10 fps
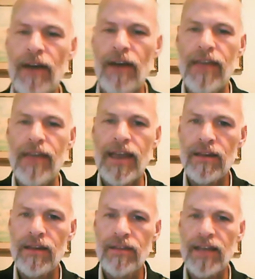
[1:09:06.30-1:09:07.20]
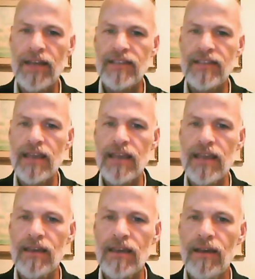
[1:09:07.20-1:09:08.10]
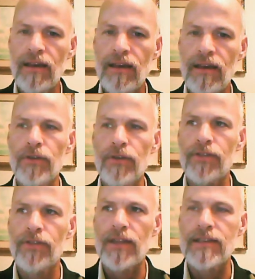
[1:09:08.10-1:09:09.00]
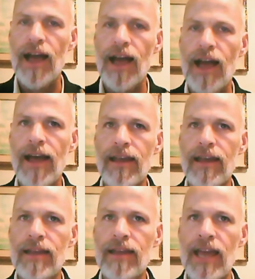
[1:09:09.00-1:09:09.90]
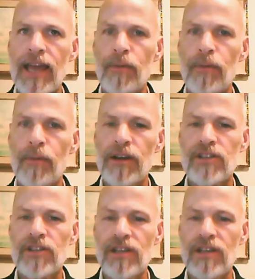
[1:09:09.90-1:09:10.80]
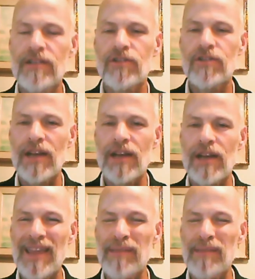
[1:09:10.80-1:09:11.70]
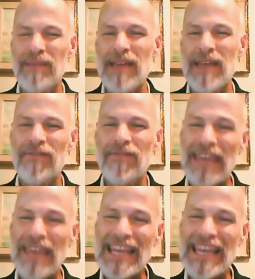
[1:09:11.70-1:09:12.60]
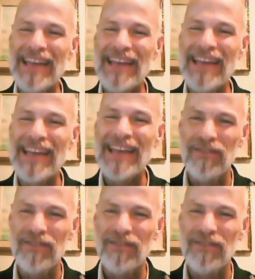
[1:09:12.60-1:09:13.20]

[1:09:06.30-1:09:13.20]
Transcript: they they take animals that die in the animal production industry and then make feed out of the